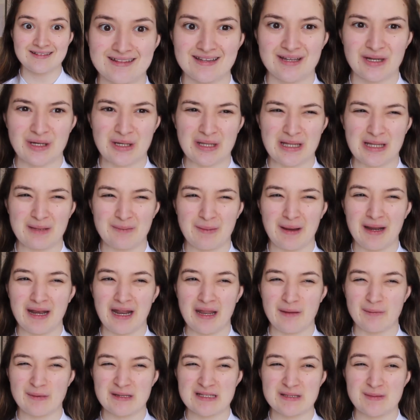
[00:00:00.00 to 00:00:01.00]
Literally my
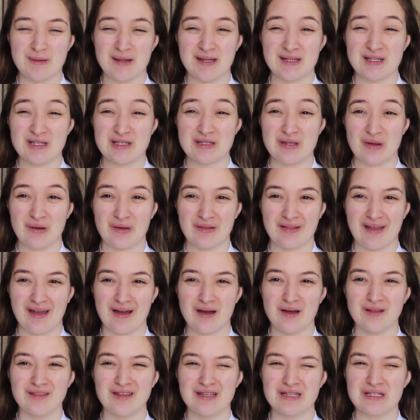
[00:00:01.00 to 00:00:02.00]
neighbours being so
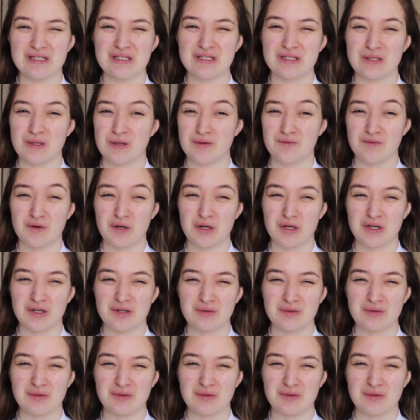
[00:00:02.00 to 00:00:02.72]
loud, that's so rude.